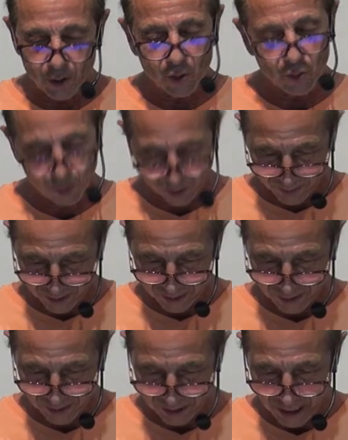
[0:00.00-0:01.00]
or
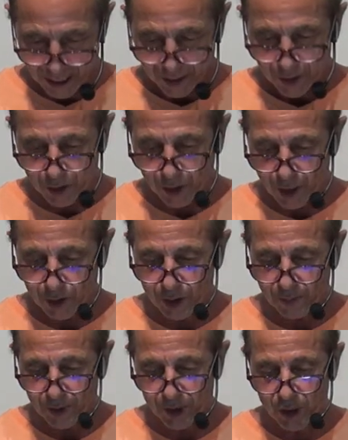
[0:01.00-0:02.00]
woman desires
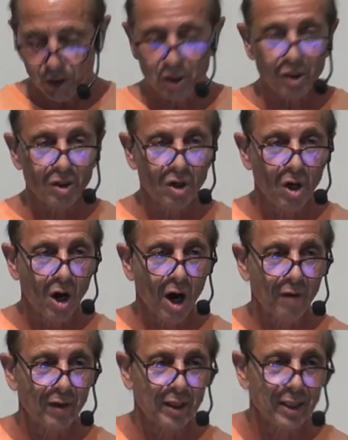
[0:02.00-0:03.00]
a position
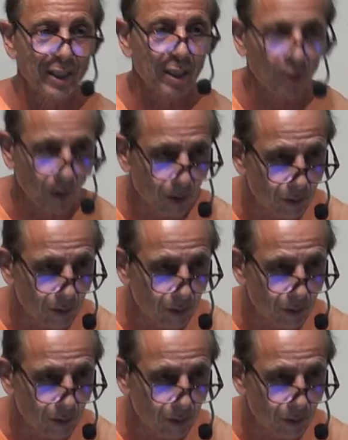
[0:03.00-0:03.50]
of a leader,